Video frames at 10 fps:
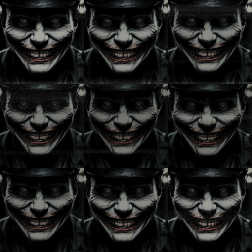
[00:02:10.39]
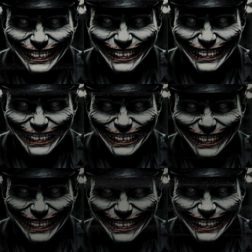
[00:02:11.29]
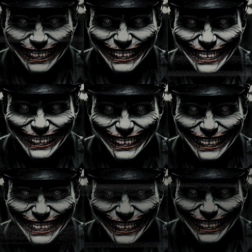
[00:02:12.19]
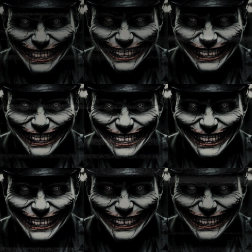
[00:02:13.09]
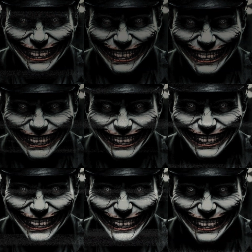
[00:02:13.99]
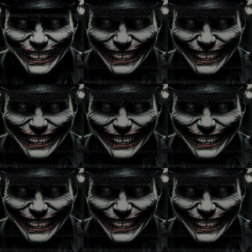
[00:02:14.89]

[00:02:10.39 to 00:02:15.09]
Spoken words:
"Because your cute ass is going to the pictures with me to see Godzilla one way or another."